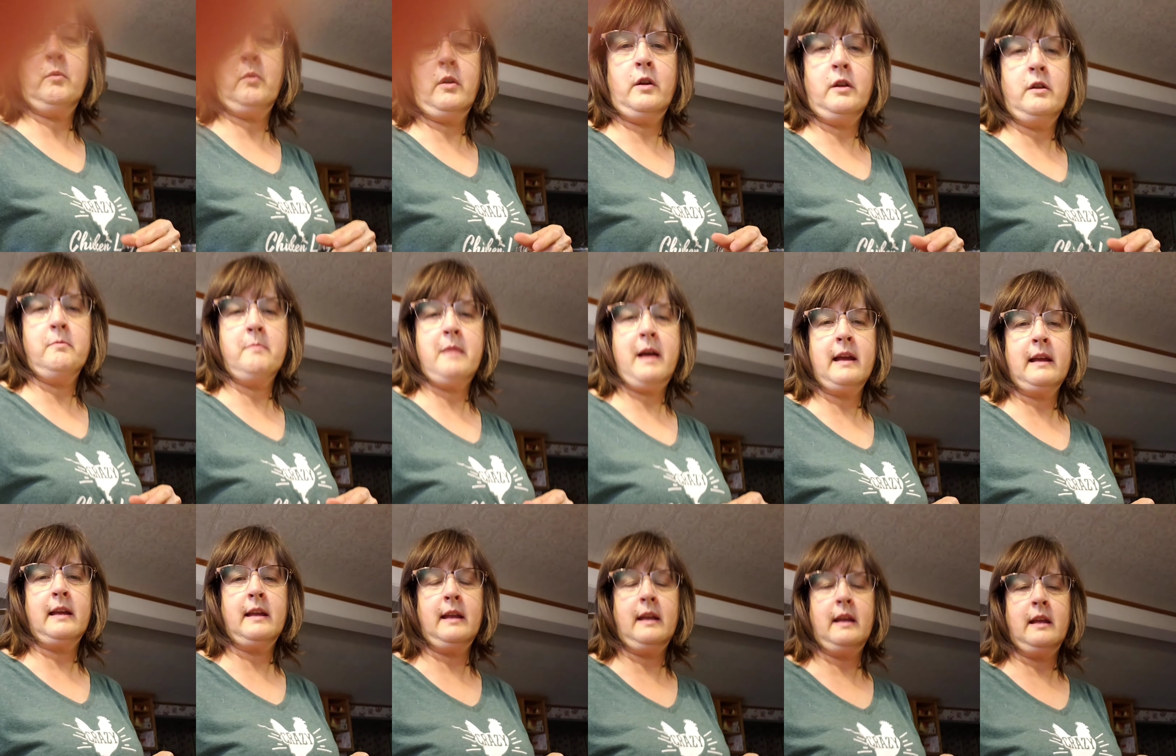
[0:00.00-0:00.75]
where you
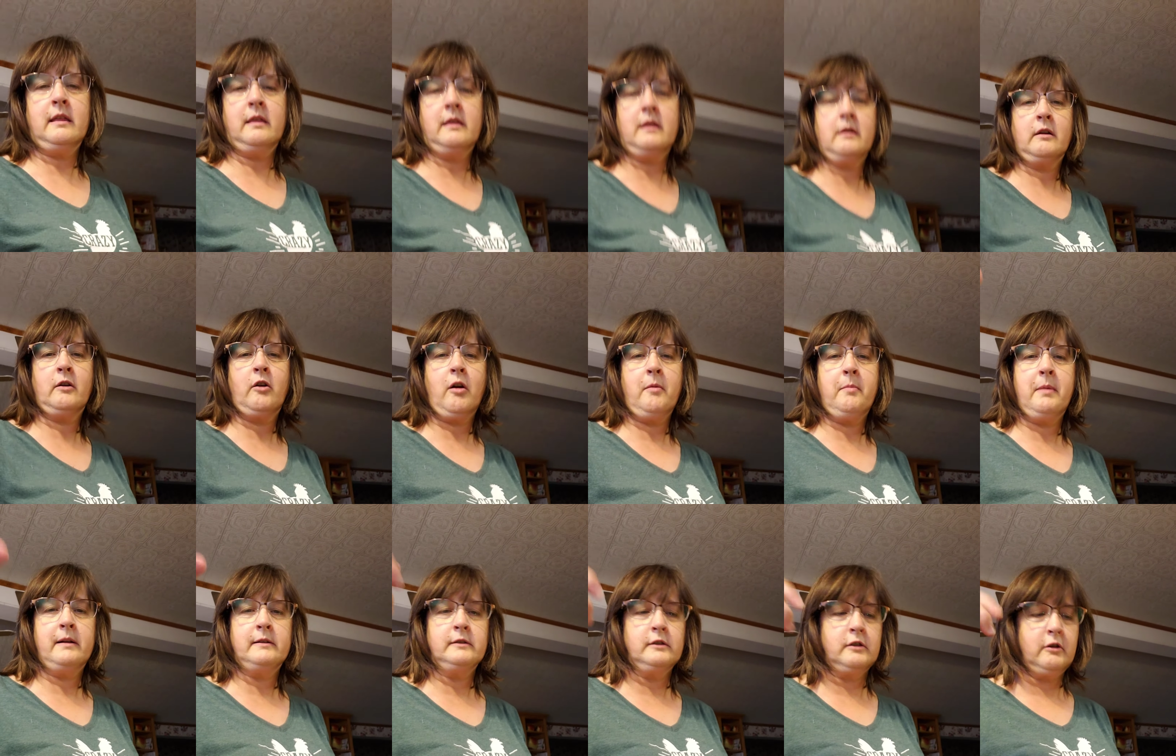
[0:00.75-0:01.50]
might can get the
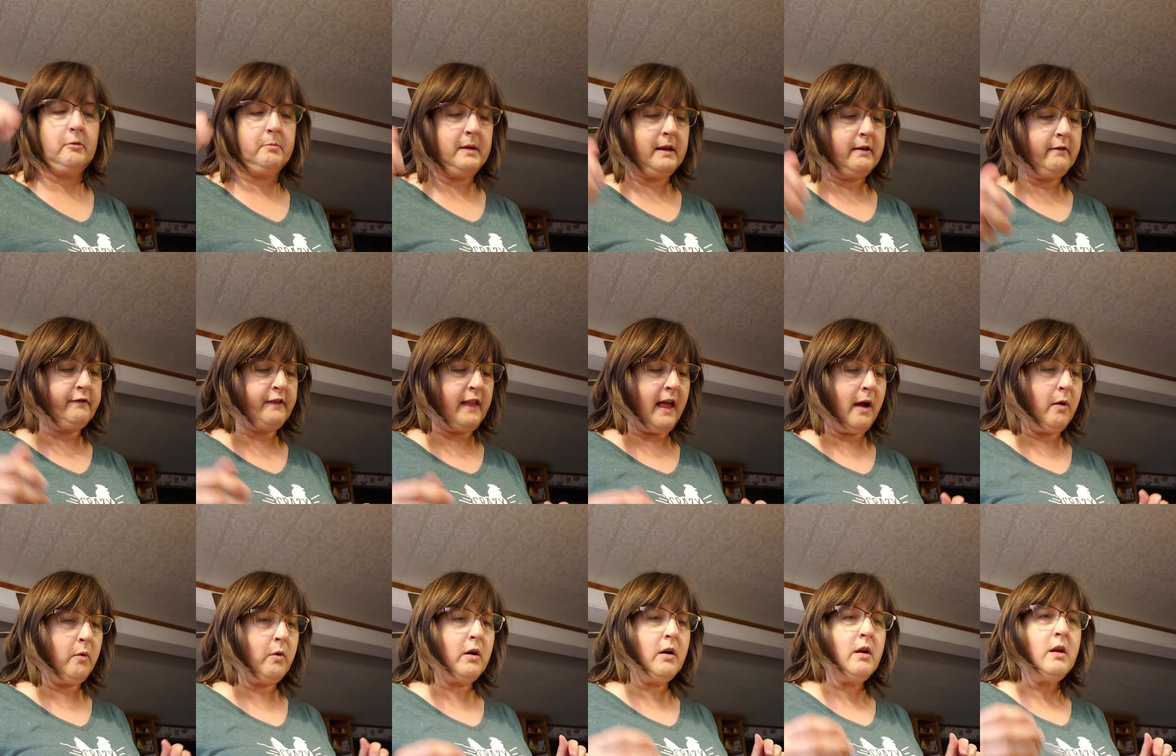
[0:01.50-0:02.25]
garbanzo bean
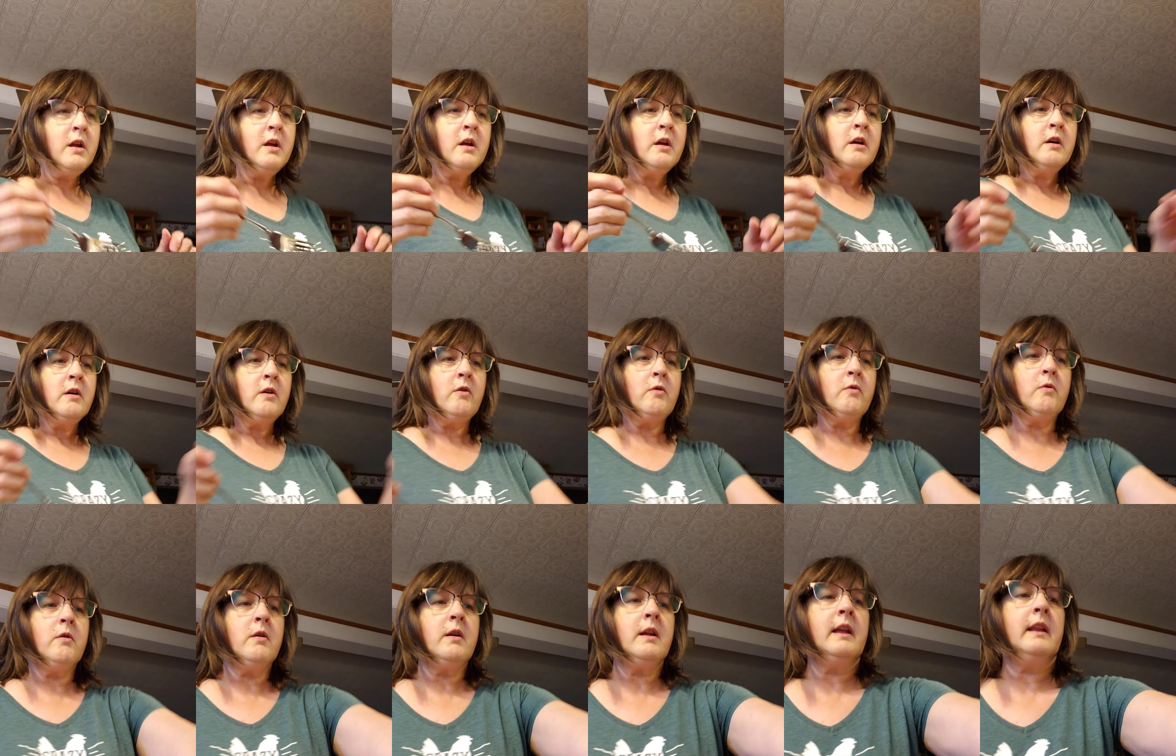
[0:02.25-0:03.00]
flour
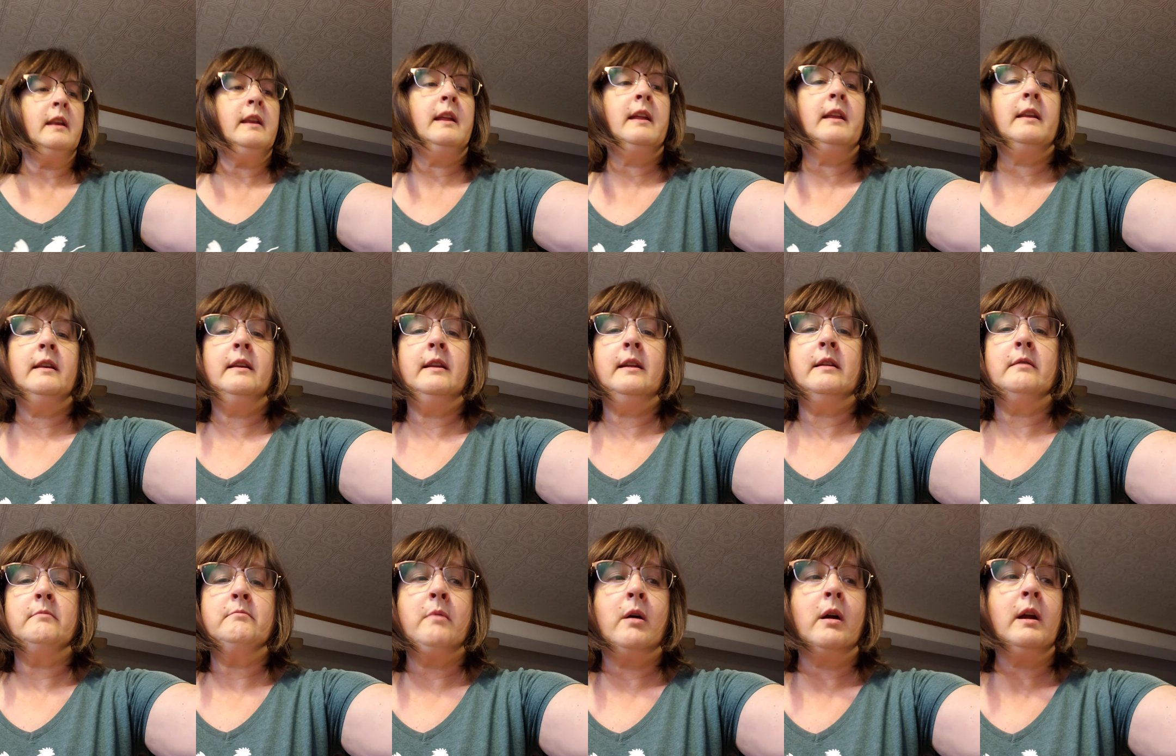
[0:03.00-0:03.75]
or an
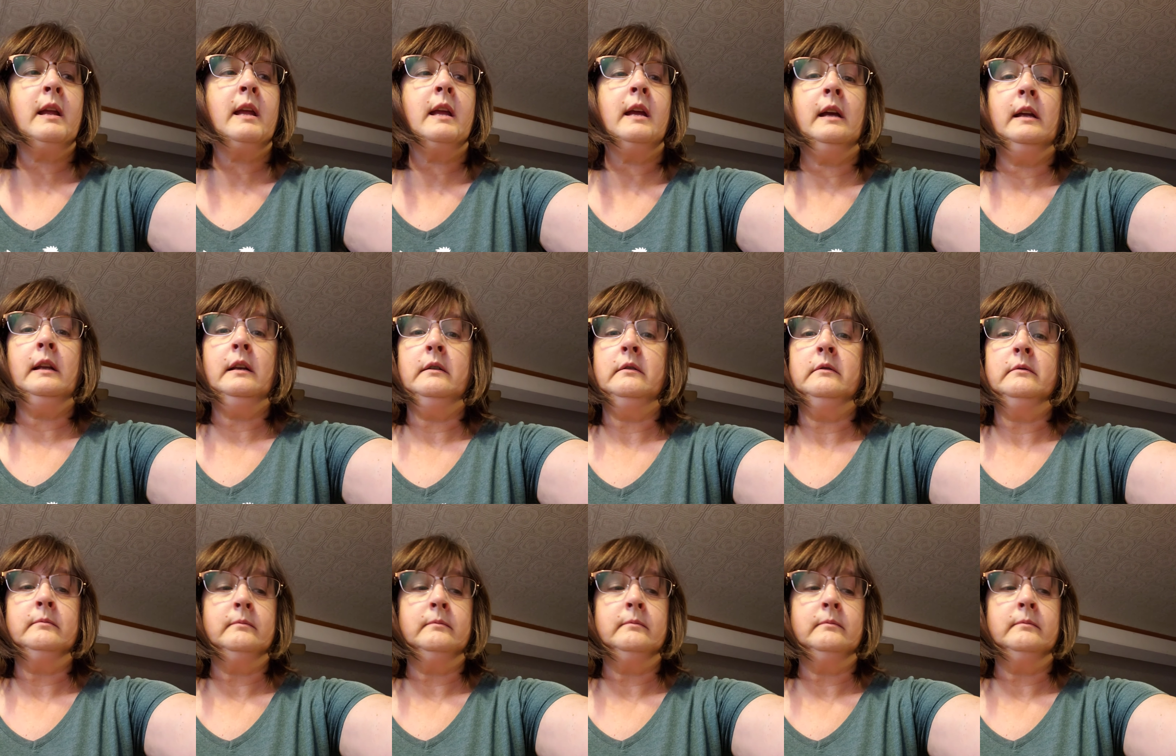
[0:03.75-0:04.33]
Indian market,